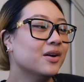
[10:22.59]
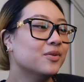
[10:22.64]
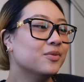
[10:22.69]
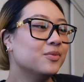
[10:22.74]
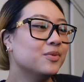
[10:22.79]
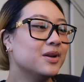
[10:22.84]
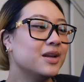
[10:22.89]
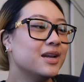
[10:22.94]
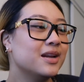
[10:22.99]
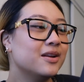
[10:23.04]

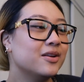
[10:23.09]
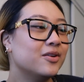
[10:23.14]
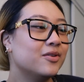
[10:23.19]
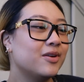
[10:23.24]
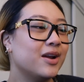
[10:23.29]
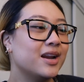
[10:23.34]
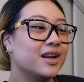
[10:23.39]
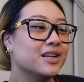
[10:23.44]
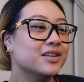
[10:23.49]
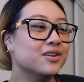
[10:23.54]
Reed
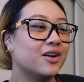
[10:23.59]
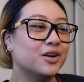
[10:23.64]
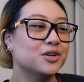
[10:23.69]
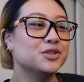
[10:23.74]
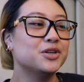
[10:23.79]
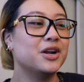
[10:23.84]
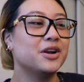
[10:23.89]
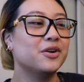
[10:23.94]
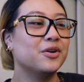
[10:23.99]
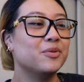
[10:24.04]
created
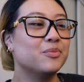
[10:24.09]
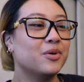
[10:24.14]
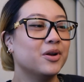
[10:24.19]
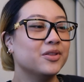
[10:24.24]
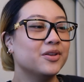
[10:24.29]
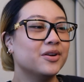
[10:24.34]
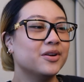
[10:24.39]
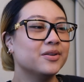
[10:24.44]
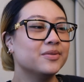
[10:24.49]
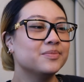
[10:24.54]
Dodger and her
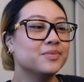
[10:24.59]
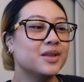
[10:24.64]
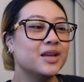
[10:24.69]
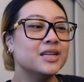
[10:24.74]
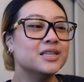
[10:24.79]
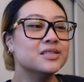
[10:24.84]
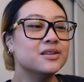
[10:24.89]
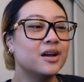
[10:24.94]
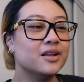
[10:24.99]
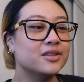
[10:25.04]
brother.
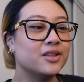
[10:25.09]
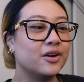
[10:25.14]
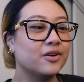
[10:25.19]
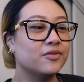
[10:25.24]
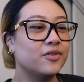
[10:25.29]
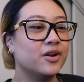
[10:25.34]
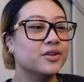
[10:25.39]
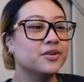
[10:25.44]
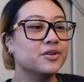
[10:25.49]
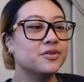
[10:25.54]
He's not their
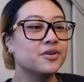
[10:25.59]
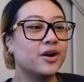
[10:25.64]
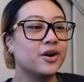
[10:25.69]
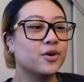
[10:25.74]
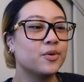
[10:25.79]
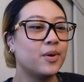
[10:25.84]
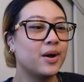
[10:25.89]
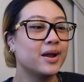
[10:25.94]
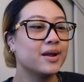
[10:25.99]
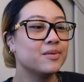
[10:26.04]
father, not
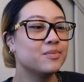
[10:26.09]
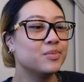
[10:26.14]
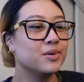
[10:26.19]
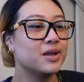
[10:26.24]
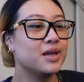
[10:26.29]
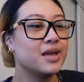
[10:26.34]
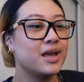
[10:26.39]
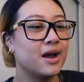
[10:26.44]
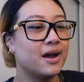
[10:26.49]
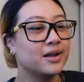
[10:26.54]
quite, but
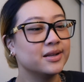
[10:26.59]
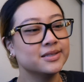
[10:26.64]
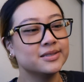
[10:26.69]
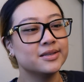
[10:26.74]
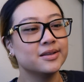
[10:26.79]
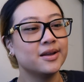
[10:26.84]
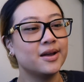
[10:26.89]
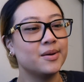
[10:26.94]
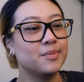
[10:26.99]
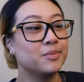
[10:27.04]
he has
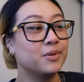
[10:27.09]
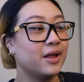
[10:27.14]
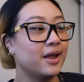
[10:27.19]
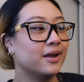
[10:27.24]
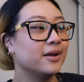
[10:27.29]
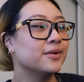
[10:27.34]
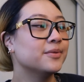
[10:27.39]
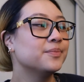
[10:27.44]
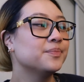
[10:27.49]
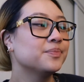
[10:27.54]
a
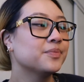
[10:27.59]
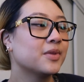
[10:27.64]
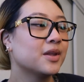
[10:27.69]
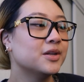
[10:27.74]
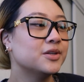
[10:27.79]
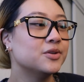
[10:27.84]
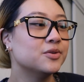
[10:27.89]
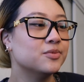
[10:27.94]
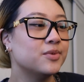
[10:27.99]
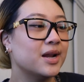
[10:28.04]
plan.
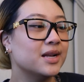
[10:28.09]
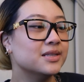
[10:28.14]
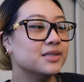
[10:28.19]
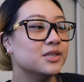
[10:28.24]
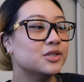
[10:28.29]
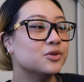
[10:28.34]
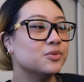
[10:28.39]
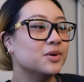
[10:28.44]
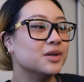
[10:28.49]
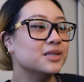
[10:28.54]
To raise
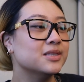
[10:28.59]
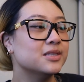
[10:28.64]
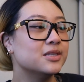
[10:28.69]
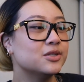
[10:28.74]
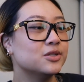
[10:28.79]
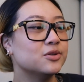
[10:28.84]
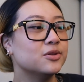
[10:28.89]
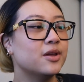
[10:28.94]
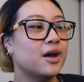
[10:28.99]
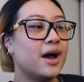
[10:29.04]
the twins
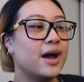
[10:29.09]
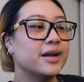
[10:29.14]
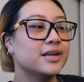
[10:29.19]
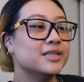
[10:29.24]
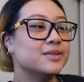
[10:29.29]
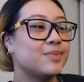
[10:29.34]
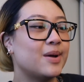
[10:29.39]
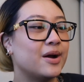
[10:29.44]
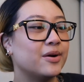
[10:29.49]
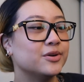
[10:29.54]
to the
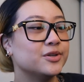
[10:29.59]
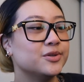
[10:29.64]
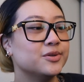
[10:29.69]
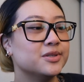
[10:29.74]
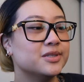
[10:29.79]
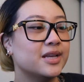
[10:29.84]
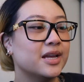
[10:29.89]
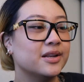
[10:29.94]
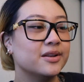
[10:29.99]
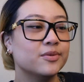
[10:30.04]
highest power to
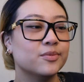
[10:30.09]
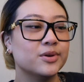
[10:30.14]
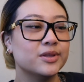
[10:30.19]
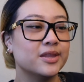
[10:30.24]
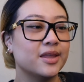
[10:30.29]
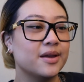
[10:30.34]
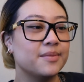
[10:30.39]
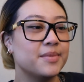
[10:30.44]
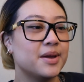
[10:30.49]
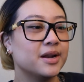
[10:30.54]
ascend with
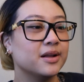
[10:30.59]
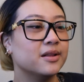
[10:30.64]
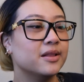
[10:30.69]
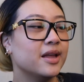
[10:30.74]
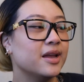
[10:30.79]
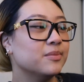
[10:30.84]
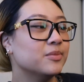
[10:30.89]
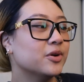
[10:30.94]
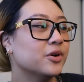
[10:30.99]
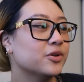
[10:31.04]
them and
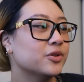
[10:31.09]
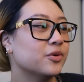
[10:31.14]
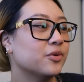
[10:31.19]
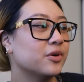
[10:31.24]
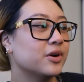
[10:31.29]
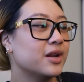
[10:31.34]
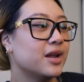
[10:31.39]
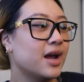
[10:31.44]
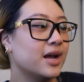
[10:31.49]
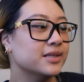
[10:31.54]
claim their
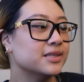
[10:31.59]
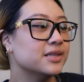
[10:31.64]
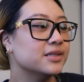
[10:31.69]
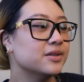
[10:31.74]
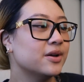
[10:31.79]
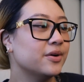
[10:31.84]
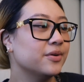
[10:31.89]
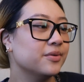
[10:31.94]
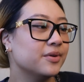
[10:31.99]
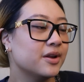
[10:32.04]
authority as his
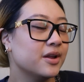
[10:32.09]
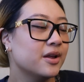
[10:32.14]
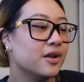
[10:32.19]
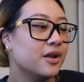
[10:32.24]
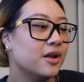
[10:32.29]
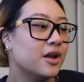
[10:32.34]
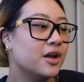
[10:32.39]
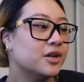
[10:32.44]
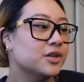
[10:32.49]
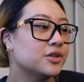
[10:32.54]
own.
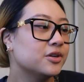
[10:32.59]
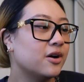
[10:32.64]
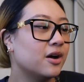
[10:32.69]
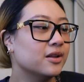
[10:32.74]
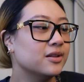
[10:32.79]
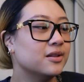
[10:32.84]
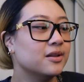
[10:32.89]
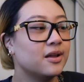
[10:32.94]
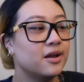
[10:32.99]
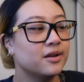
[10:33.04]

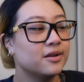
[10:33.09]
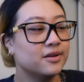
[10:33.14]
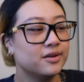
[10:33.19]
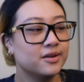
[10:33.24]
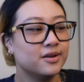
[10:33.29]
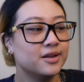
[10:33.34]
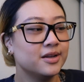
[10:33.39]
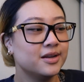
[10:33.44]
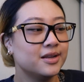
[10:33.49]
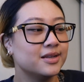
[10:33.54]

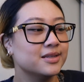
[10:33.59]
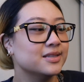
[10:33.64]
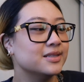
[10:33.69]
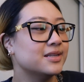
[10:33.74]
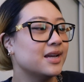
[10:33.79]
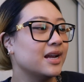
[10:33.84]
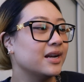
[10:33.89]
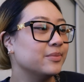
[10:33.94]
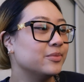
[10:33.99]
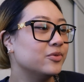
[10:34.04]
Godhood is
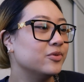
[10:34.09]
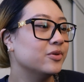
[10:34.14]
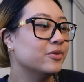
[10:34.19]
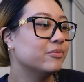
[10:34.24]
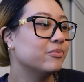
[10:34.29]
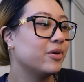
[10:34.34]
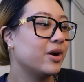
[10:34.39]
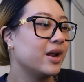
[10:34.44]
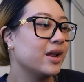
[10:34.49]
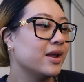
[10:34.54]
attainable.
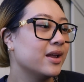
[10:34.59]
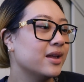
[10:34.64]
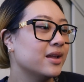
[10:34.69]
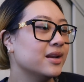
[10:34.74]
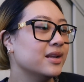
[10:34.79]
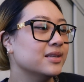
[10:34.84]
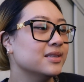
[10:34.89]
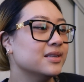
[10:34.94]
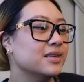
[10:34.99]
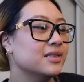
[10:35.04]
Pray
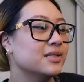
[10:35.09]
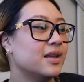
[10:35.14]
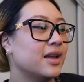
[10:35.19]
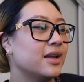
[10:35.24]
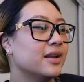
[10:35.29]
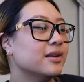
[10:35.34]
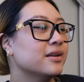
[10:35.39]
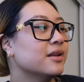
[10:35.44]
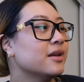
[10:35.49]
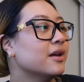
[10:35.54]
it isn't
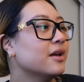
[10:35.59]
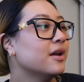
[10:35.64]
attained.